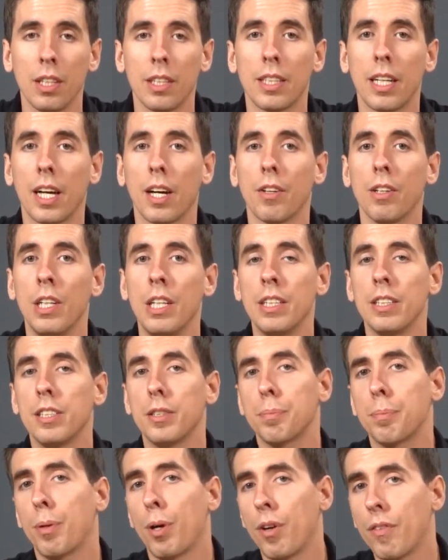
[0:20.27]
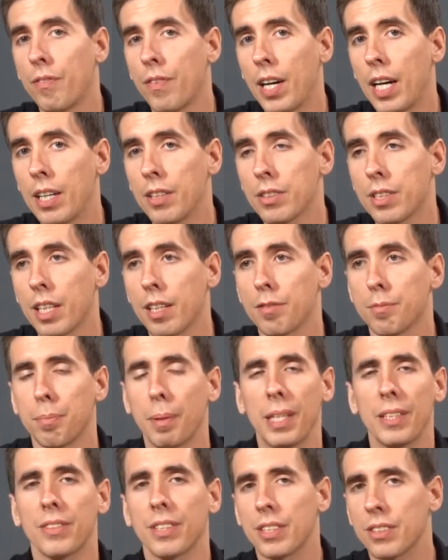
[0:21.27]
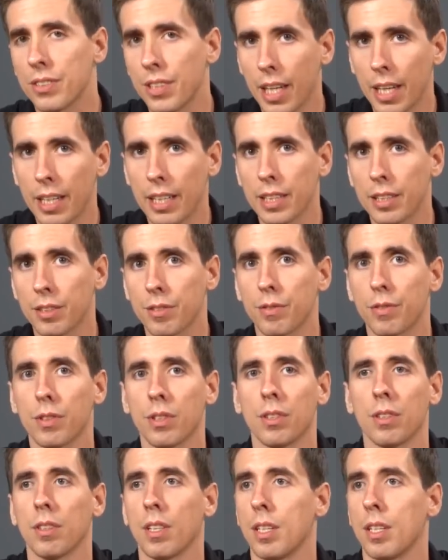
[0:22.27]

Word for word: Now, these profiles have basic settings for